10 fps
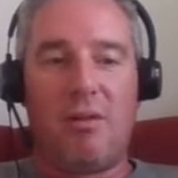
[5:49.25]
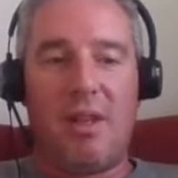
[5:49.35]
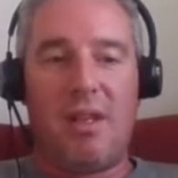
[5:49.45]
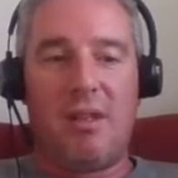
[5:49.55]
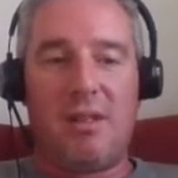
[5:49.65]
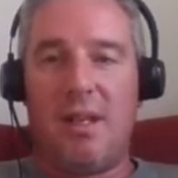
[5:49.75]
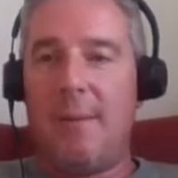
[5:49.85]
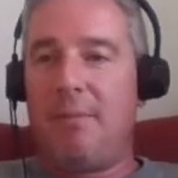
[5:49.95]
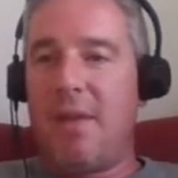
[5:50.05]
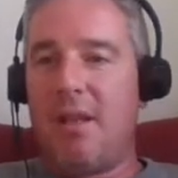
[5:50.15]
I think
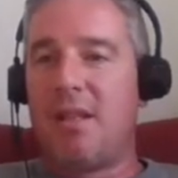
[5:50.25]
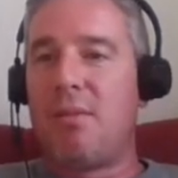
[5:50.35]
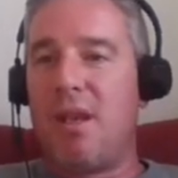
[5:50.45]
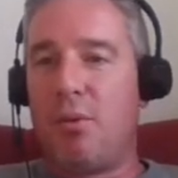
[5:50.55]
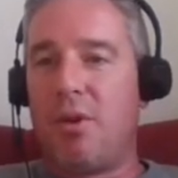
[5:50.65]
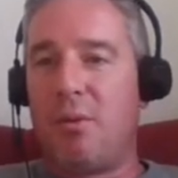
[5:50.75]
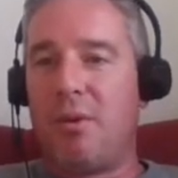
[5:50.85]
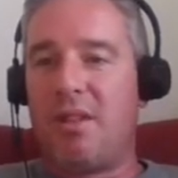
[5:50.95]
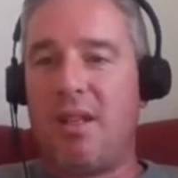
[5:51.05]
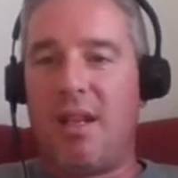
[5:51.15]
is the main point I
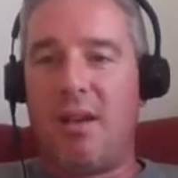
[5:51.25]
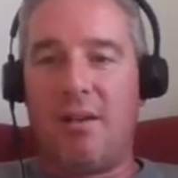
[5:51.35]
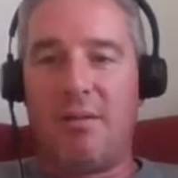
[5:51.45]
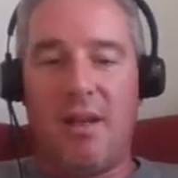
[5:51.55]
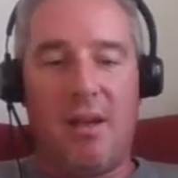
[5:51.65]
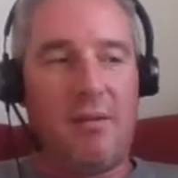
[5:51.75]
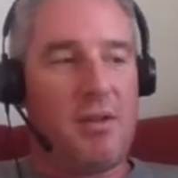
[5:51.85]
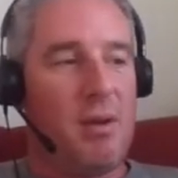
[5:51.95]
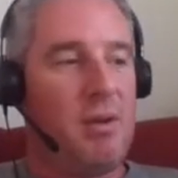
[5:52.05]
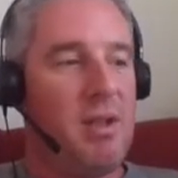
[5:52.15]
wanted to get out of
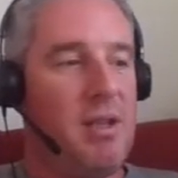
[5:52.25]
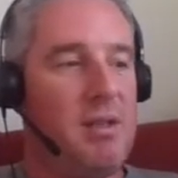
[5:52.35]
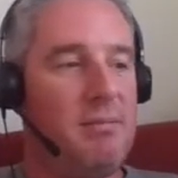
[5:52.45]
showing these.